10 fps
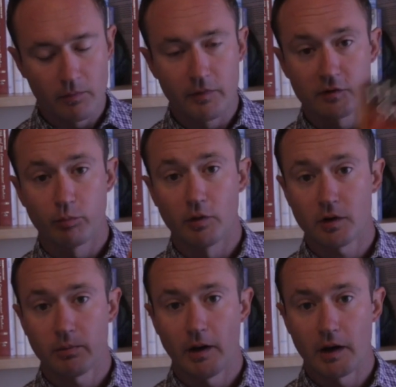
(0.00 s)
this
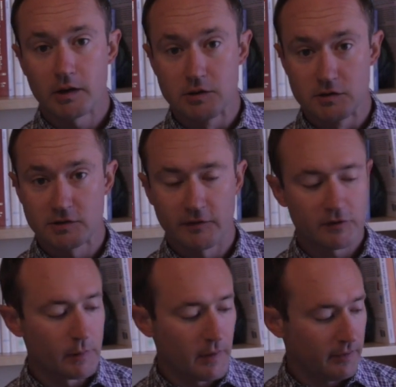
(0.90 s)
book by Huston
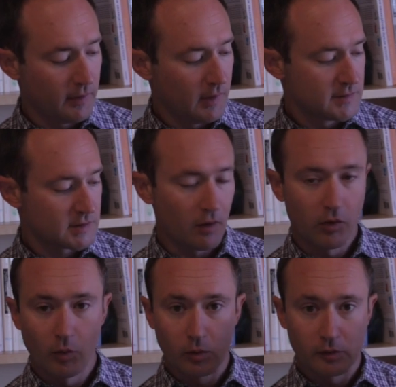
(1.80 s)
Smith. It's
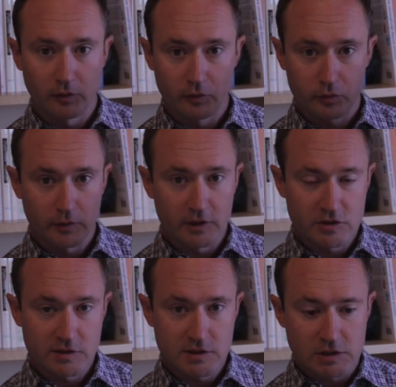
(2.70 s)
called The World's
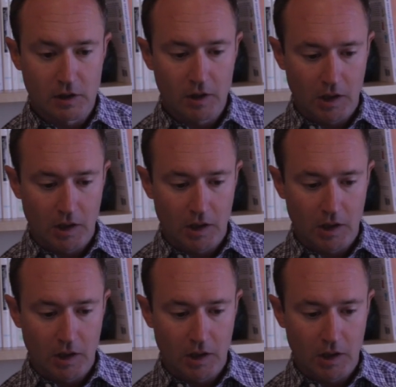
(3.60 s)
Religions.